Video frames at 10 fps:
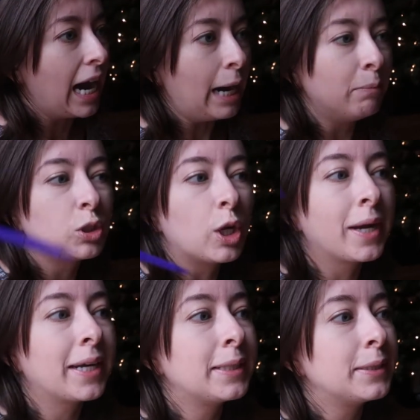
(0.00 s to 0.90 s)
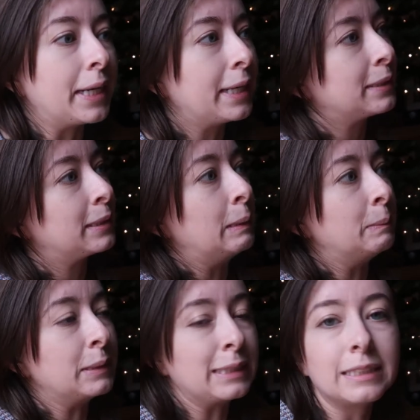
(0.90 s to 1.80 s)
I'm trying to get
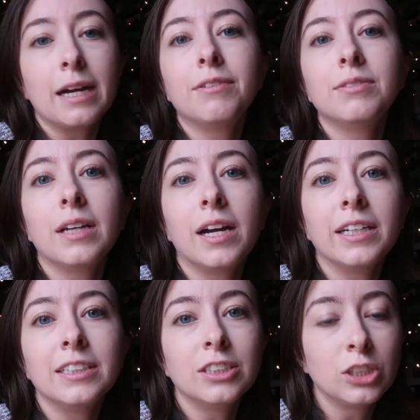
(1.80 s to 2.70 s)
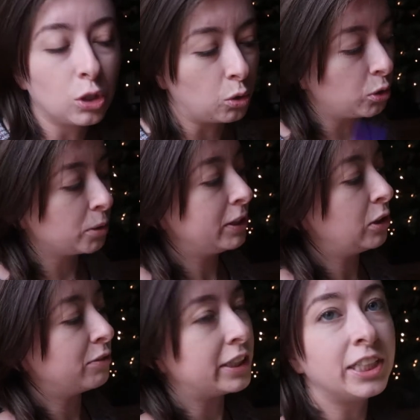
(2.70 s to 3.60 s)
some stuff done or be
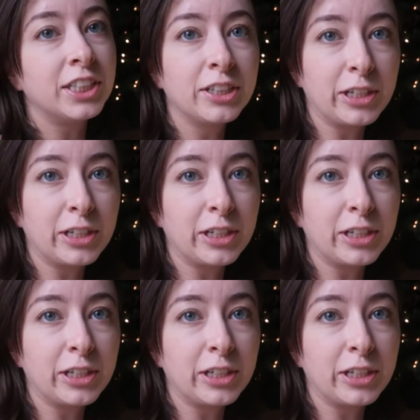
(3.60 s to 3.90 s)
over here,